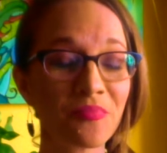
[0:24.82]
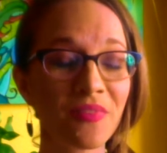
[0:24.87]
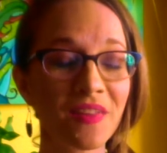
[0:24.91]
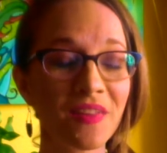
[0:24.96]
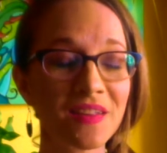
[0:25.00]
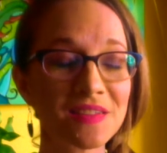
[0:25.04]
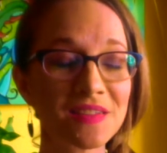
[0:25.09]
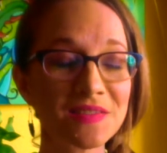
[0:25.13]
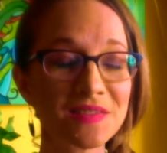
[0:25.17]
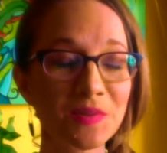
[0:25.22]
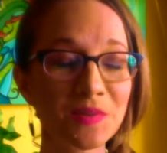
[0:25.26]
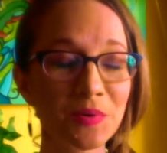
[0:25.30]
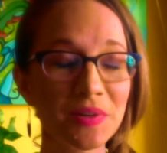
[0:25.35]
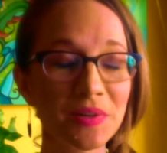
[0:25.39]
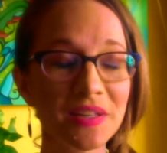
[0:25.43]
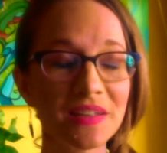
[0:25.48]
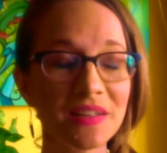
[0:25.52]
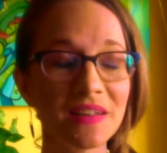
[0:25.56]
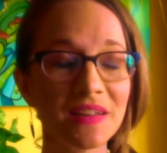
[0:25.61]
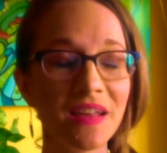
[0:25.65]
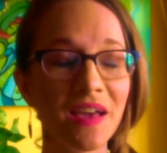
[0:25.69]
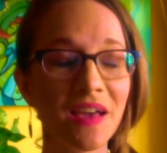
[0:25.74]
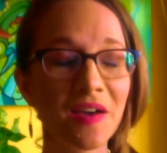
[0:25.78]
So
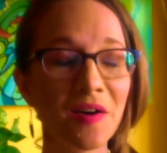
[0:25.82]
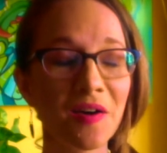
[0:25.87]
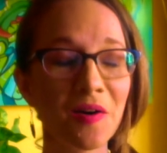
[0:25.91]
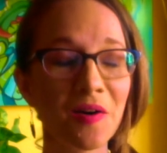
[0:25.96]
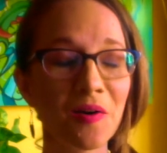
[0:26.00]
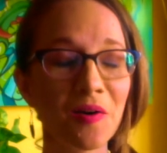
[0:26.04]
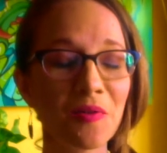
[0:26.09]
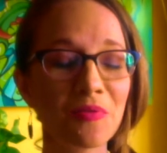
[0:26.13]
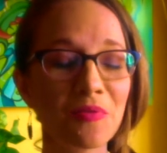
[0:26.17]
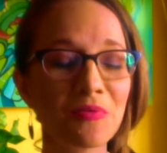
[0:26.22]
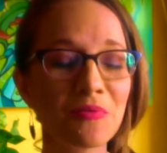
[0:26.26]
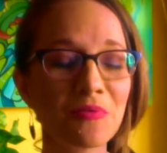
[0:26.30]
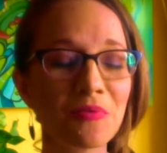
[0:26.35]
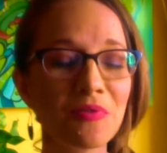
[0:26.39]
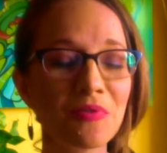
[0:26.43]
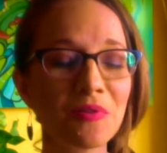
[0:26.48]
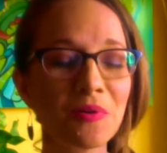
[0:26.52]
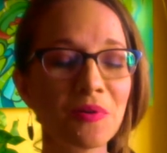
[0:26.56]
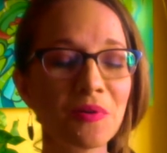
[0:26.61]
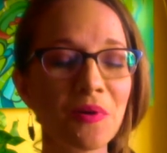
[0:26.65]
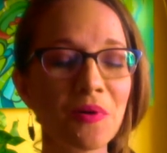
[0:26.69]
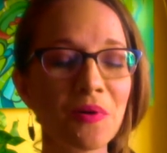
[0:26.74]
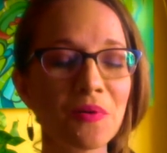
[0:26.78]
inhale through the
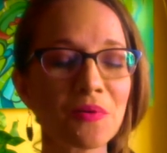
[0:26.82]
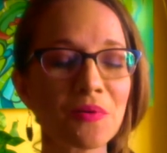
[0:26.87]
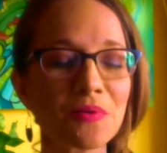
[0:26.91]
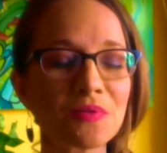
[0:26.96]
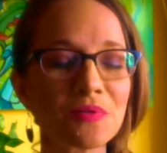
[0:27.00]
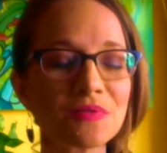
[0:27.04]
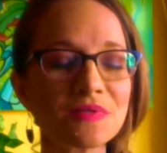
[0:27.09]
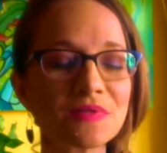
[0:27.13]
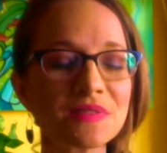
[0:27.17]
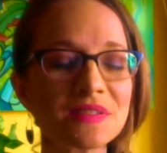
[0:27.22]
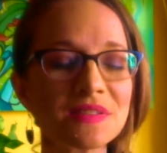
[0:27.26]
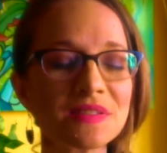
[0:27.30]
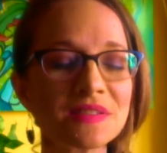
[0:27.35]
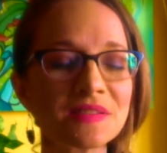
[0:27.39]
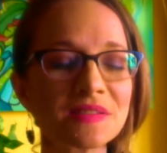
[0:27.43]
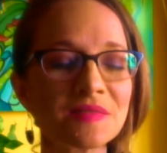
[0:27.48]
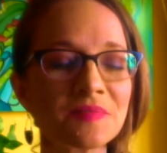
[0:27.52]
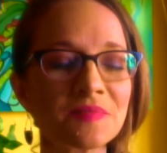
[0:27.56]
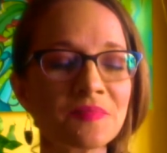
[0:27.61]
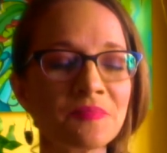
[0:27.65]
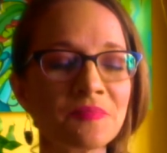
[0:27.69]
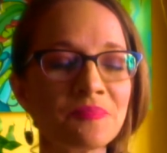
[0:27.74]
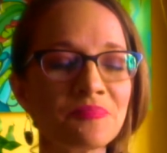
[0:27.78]
nose
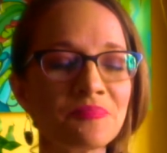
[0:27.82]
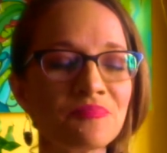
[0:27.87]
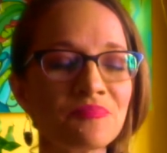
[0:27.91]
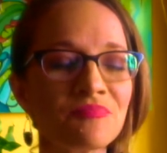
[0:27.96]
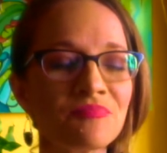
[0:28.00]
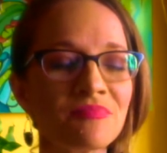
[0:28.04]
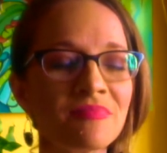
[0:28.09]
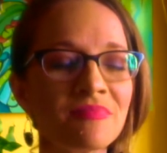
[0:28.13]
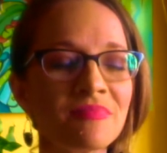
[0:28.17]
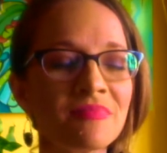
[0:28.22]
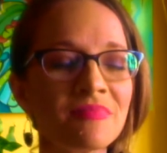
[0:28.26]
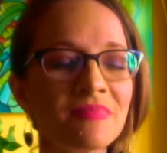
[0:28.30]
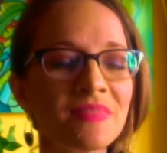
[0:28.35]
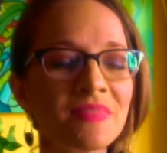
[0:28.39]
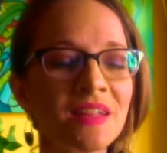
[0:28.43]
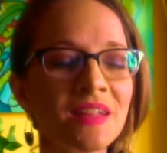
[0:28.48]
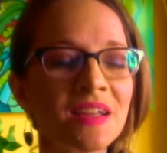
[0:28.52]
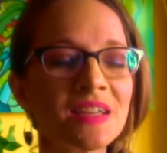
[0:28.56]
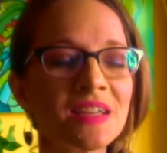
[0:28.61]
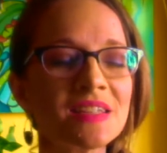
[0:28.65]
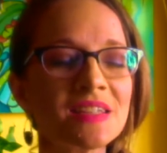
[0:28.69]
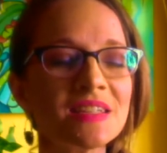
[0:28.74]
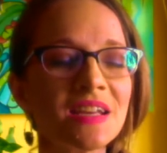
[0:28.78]

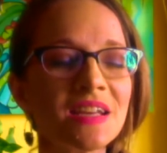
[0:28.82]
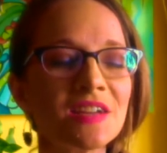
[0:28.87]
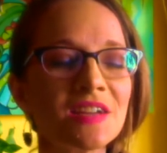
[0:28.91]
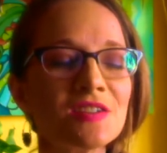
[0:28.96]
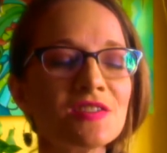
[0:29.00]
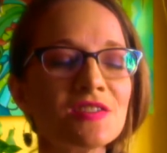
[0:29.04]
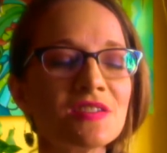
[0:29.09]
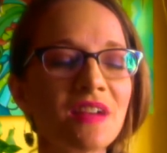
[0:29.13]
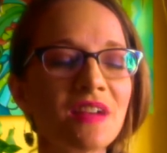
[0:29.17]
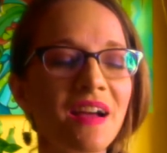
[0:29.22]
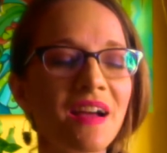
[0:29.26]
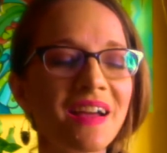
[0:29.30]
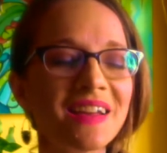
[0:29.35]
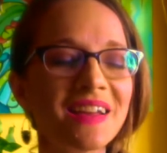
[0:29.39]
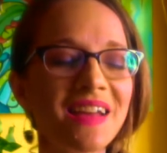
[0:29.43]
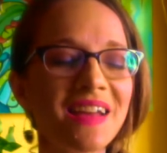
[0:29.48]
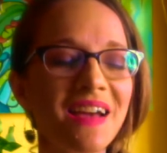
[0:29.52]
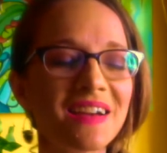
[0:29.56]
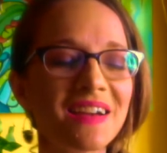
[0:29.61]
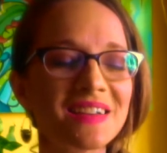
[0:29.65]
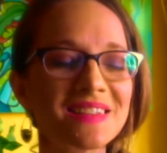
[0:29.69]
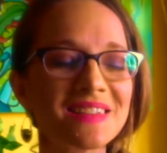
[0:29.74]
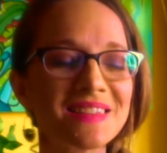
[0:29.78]
and take a giant
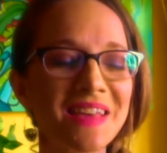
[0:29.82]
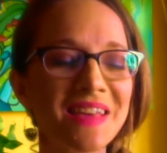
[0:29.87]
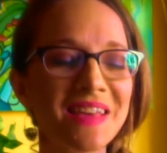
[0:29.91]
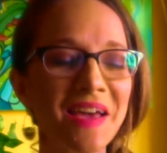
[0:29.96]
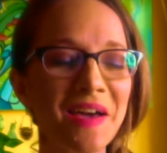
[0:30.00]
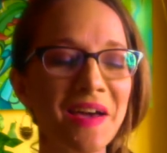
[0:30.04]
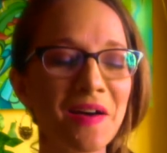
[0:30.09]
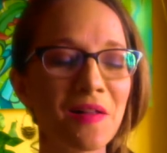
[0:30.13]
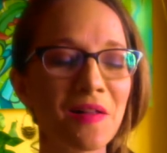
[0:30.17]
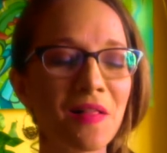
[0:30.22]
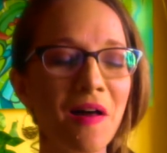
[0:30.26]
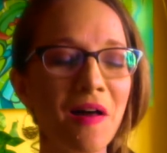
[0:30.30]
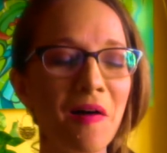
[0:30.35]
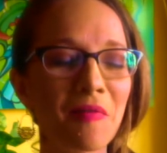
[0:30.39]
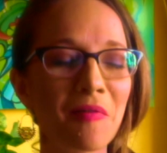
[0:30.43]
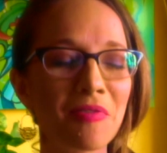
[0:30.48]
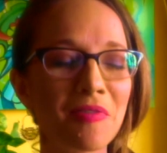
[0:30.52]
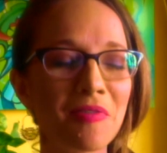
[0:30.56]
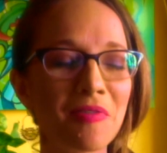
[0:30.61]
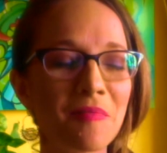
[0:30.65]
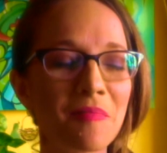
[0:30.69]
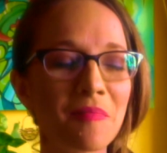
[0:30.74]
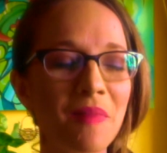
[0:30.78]
exhale
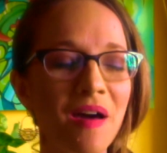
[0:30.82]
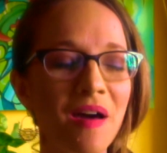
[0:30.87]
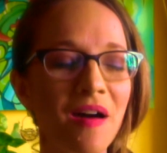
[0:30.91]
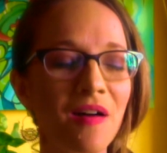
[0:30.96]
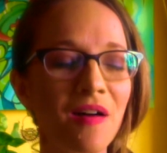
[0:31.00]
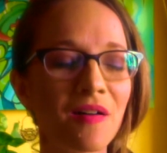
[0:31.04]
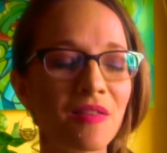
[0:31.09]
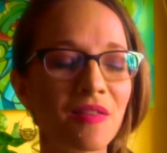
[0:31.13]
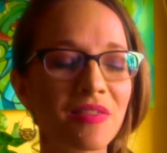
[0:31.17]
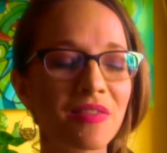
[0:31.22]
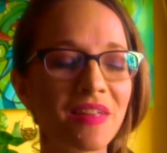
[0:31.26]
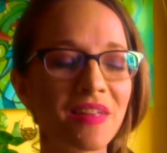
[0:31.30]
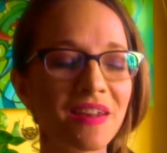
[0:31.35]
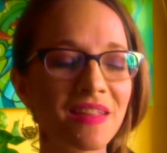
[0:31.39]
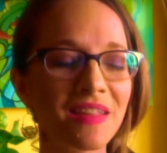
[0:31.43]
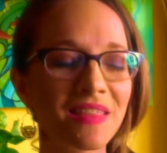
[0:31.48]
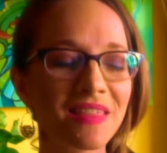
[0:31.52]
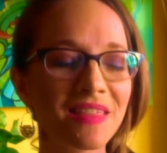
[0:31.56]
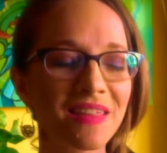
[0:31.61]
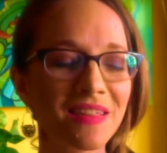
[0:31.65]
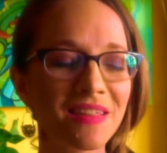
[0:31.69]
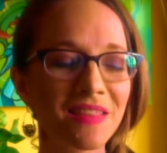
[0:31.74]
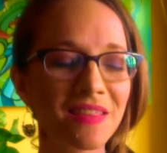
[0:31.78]
out the mouth,
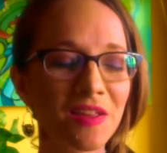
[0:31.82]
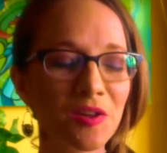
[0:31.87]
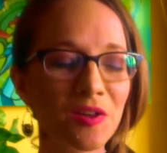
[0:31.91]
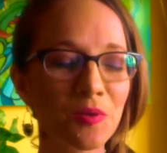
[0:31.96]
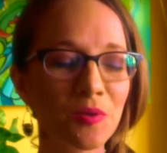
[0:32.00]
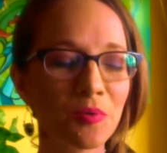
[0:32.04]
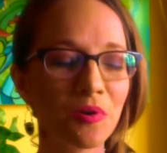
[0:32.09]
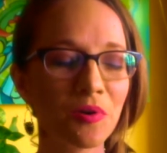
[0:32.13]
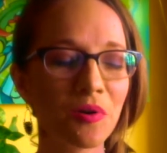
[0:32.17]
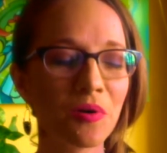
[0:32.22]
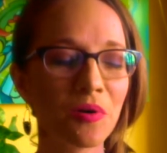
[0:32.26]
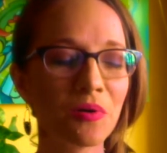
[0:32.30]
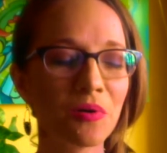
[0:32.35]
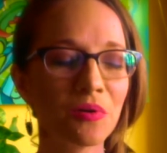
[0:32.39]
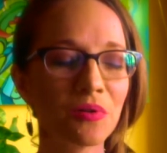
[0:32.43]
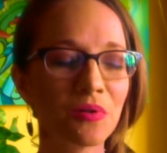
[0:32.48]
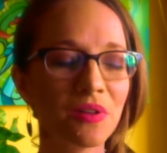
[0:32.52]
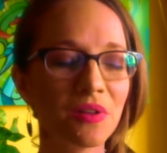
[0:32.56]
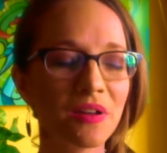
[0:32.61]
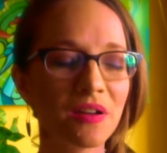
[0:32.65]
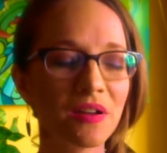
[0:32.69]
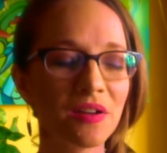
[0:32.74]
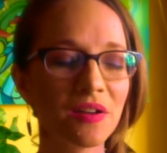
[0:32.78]
anything that you are
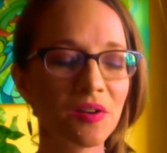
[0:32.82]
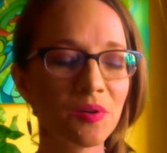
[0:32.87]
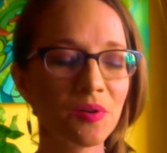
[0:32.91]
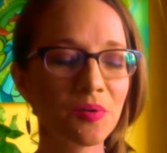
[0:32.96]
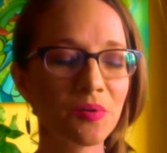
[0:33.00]
holding.